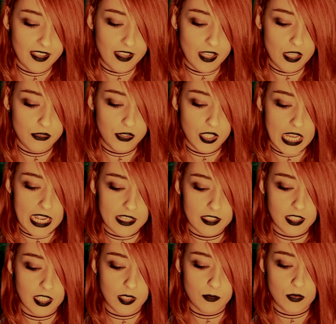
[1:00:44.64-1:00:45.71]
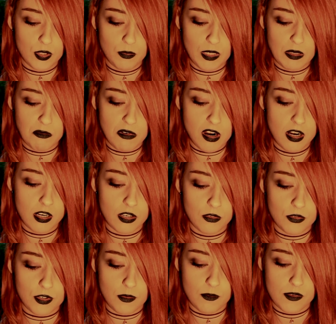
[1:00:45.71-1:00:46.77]
If you ask him to beat bongo
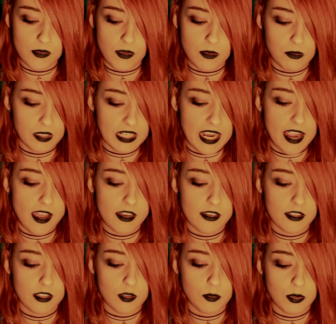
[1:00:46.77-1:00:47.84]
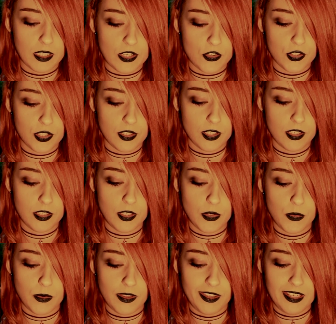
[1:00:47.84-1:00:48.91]
drums with one hand and pleasure you
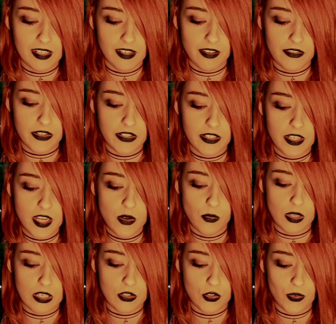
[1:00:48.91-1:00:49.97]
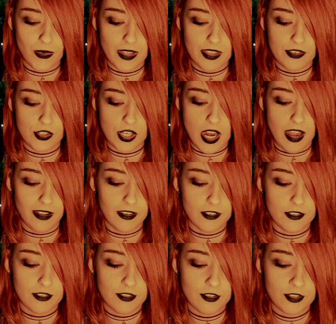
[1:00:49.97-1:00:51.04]
with the other, he will enjoy the
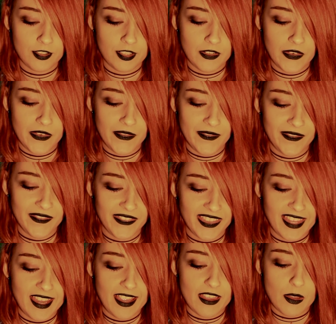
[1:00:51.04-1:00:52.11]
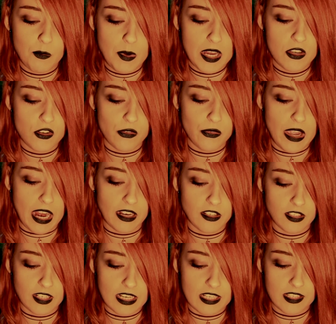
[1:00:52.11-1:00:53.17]
challenge. The major
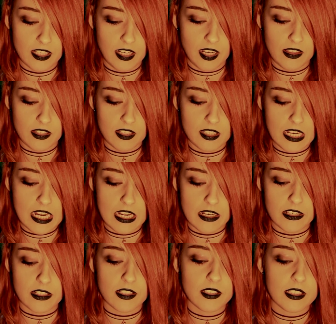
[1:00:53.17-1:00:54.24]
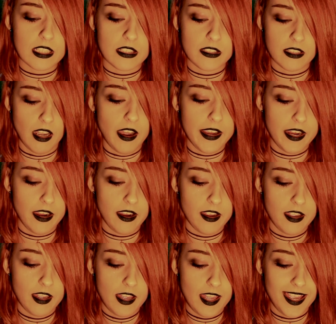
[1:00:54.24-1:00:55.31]
factor in setting the scene is desire.
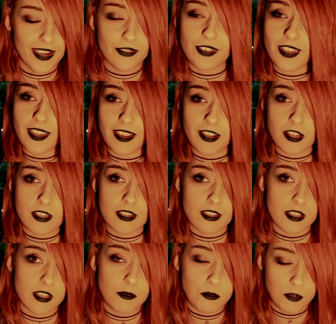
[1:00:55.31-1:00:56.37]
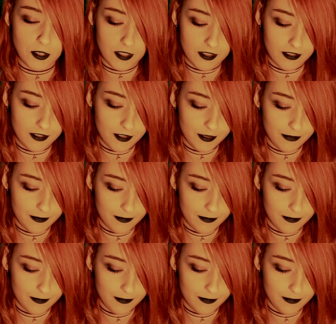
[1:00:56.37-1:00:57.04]
Everything else is unimportant.